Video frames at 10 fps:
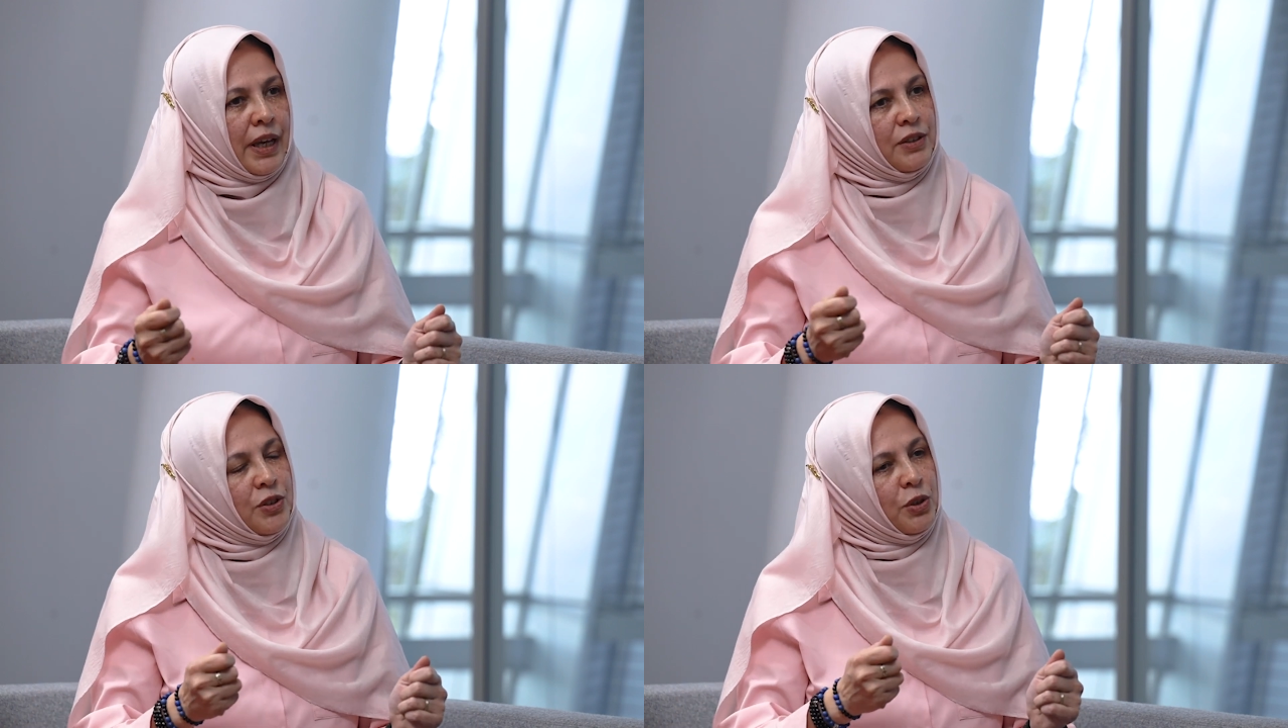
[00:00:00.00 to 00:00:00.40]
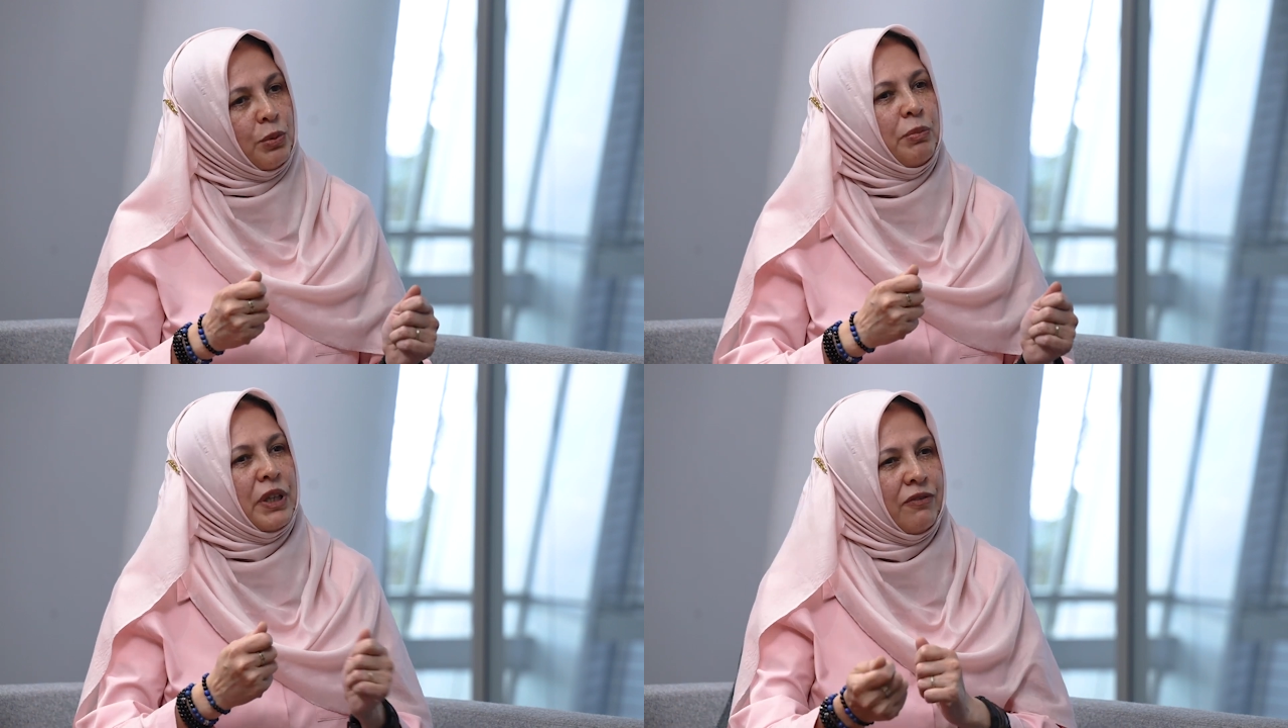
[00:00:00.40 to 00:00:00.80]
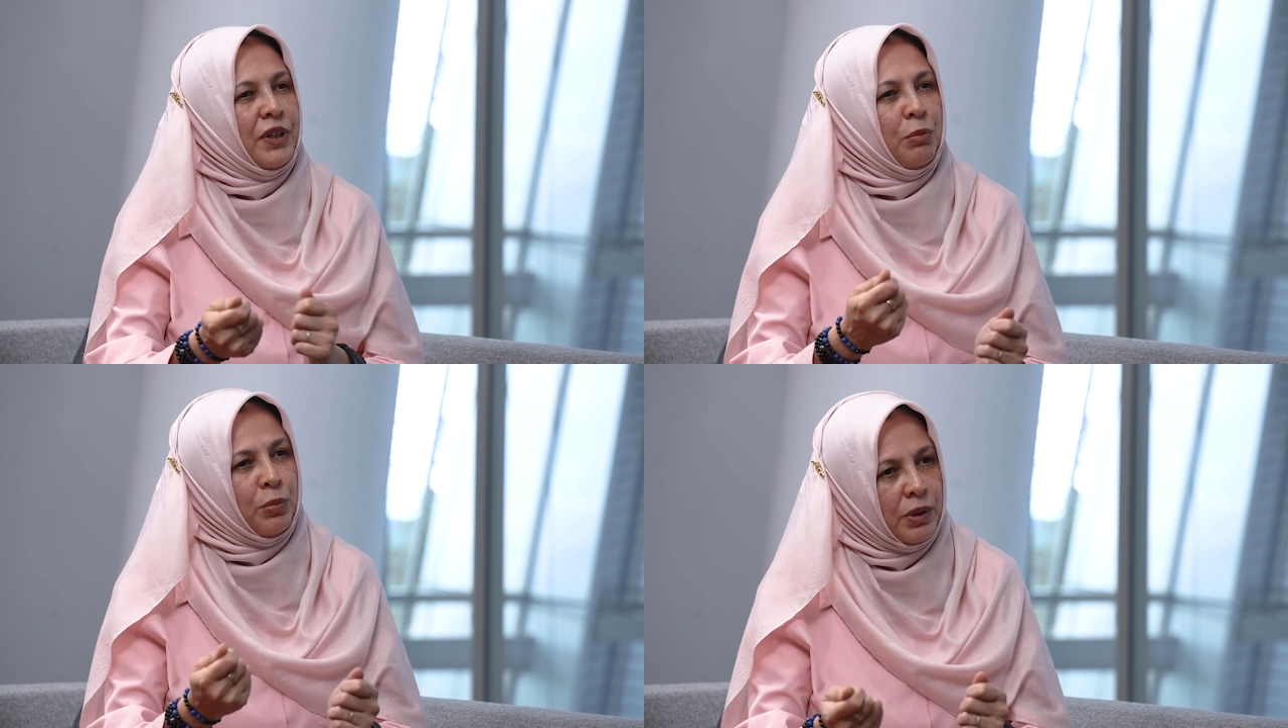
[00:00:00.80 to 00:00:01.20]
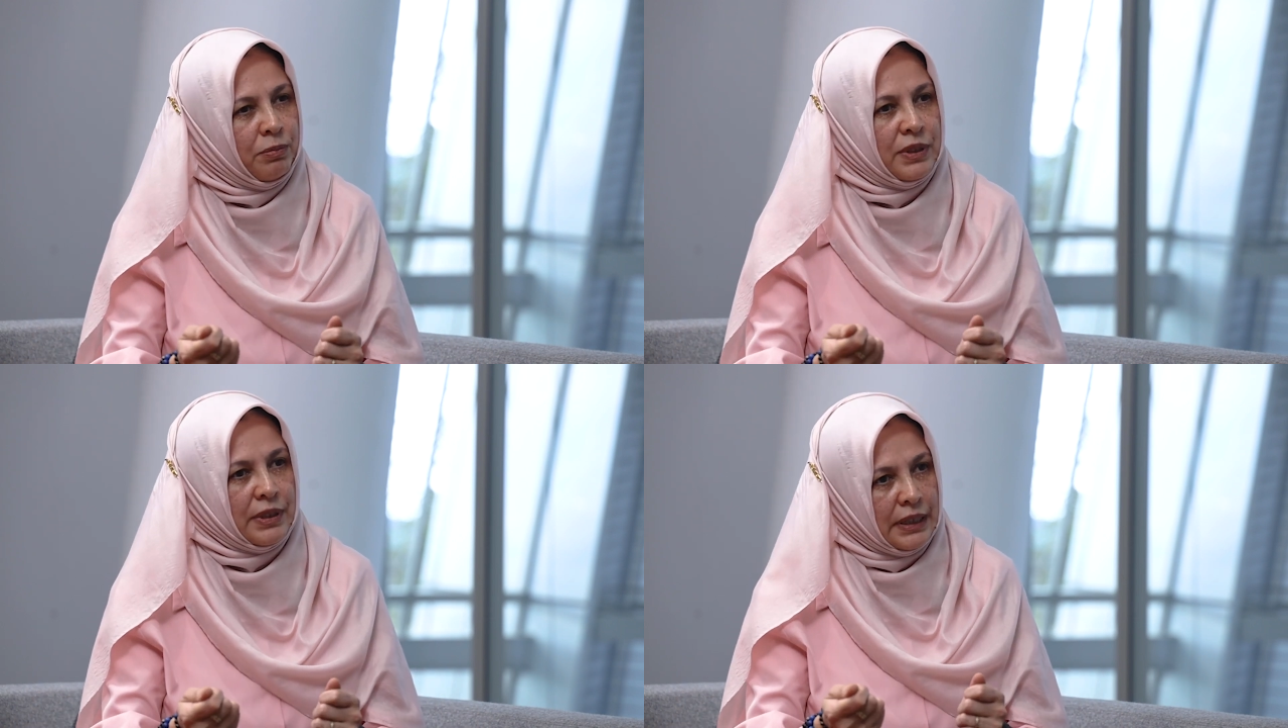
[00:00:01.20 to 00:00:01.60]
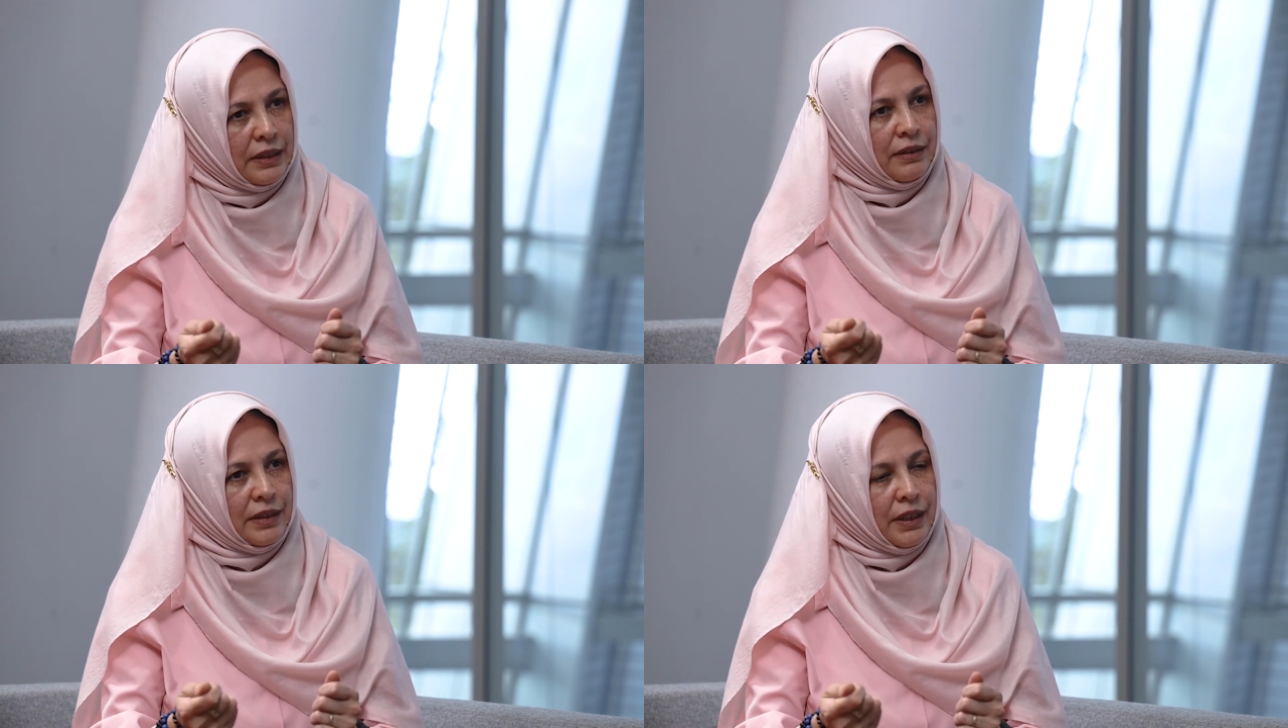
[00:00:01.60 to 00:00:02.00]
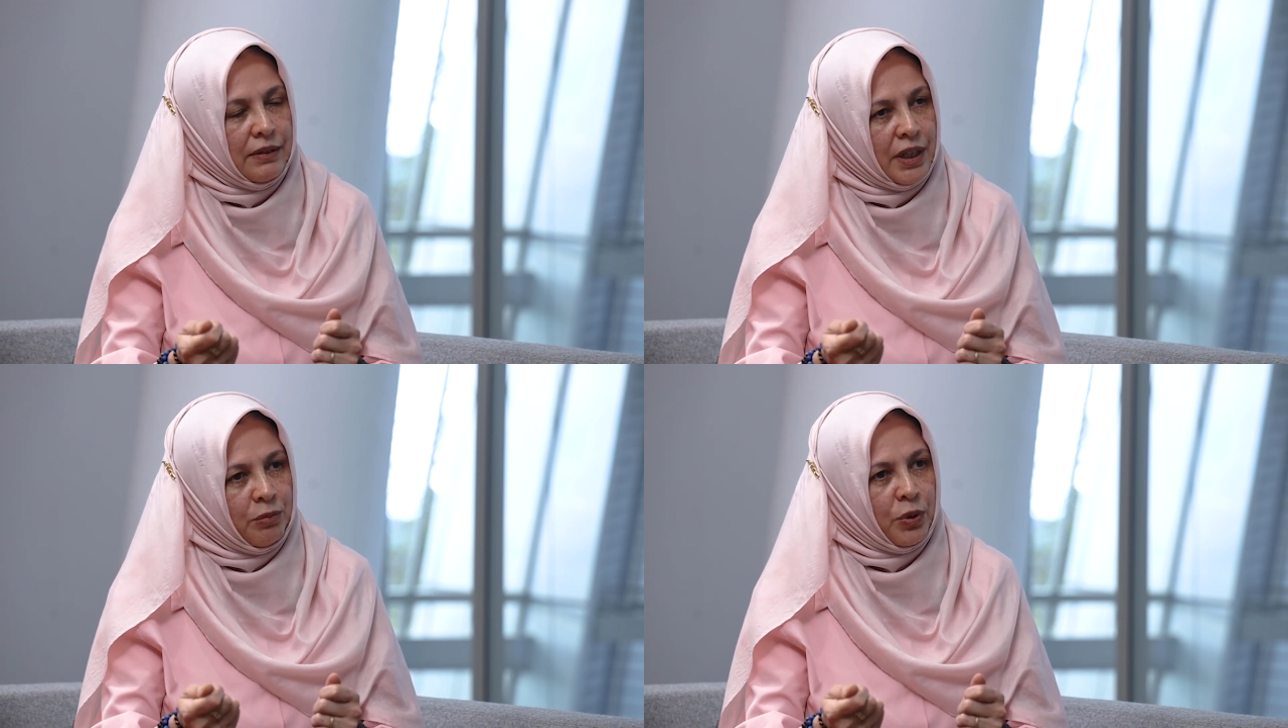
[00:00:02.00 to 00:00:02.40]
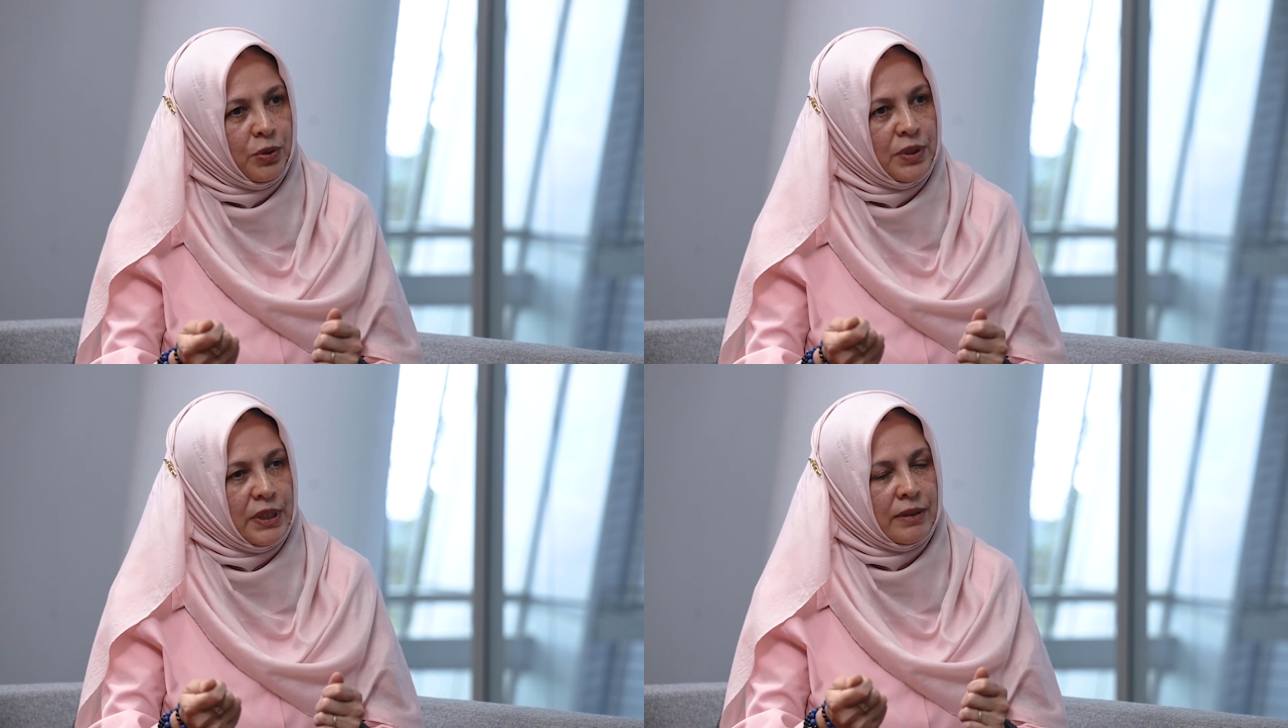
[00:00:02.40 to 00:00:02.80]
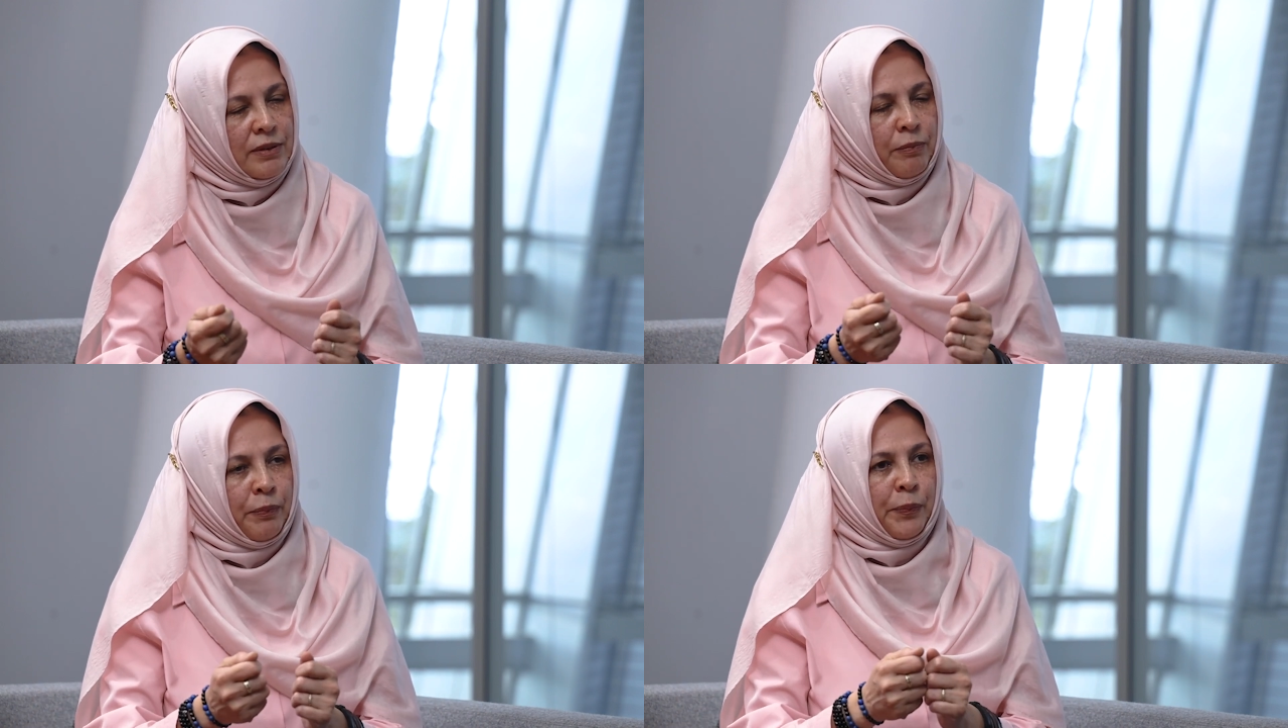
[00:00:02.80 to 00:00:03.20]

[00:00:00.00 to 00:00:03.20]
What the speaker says: And so we're being very purpose-led in that process.